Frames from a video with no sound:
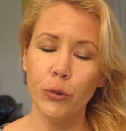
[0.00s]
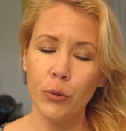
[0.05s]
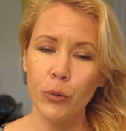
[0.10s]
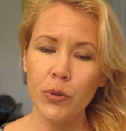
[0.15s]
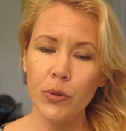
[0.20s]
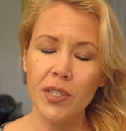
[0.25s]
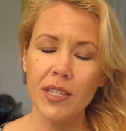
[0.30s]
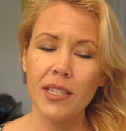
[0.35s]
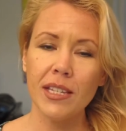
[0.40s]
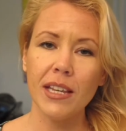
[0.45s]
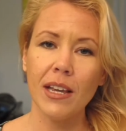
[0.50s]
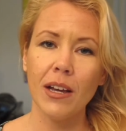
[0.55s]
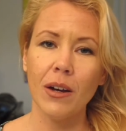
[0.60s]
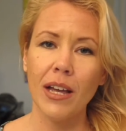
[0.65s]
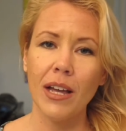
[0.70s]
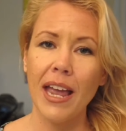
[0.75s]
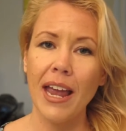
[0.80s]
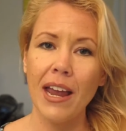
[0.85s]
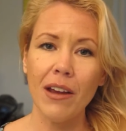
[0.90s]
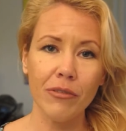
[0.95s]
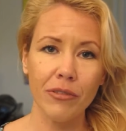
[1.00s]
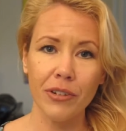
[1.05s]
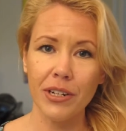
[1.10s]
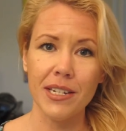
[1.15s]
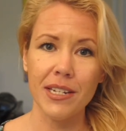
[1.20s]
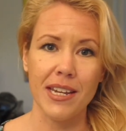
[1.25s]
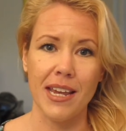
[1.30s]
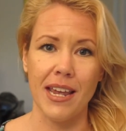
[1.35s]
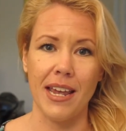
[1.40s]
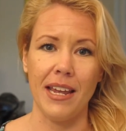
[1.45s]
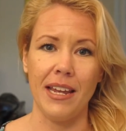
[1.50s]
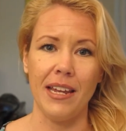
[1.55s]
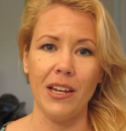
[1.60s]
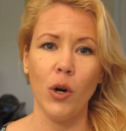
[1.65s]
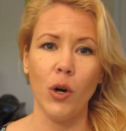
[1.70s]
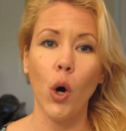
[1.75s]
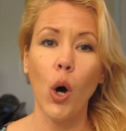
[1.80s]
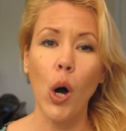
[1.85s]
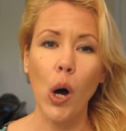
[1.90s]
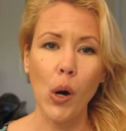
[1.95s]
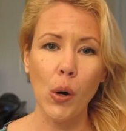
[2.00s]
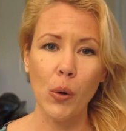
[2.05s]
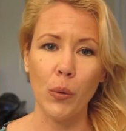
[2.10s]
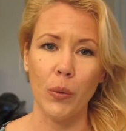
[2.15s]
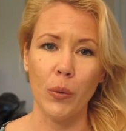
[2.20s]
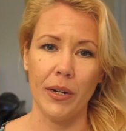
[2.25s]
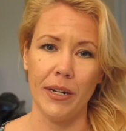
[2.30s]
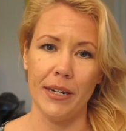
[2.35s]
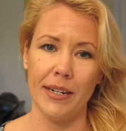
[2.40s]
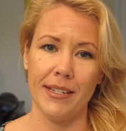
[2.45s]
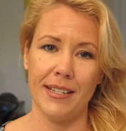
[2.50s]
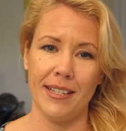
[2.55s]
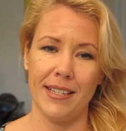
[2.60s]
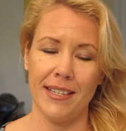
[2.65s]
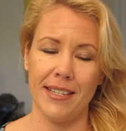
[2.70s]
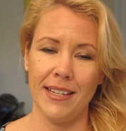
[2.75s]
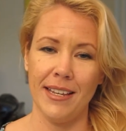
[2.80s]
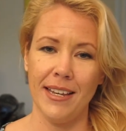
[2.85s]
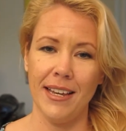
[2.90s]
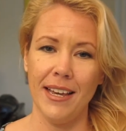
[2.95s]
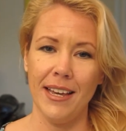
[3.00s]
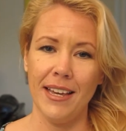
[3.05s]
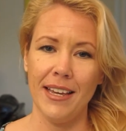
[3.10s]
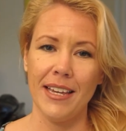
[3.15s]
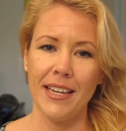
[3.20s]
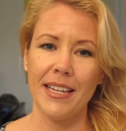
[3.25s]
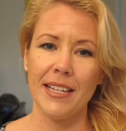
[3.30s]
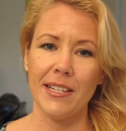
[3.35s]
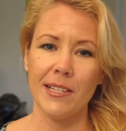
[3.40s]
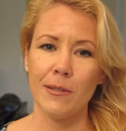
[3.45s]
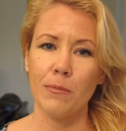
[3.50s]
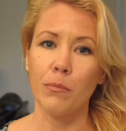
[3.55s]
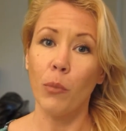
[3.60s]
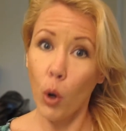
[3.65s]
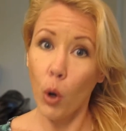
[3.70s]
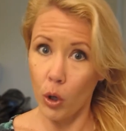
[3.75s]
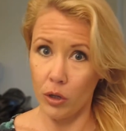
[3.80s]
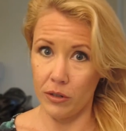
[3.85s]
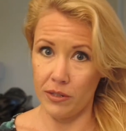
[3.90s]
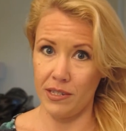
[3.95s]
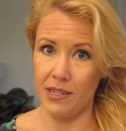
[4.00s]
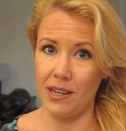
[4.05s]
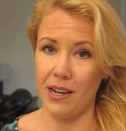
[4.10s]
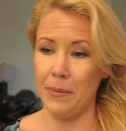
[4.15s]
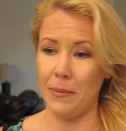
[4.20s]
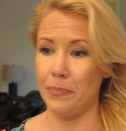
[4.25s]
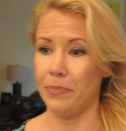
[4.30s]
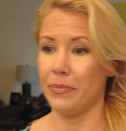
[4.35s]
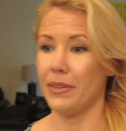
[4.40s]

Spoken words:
use every day, always, is Monza.